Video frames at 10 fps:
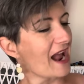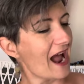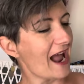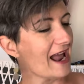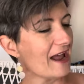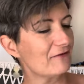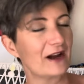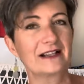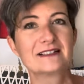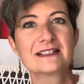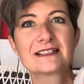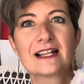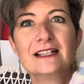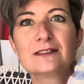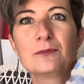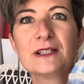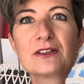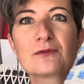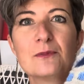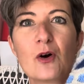I have added a little bit
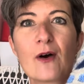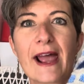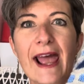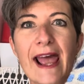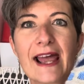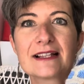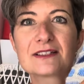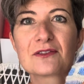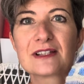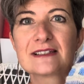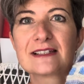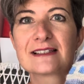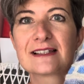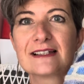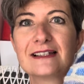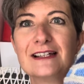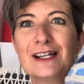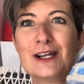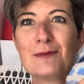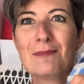of mohair. So this is a, uh,
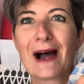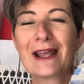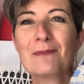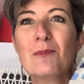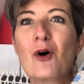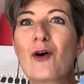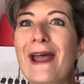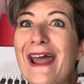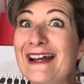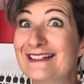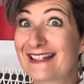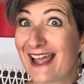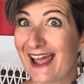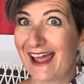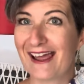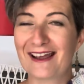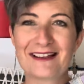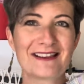my mohair dare.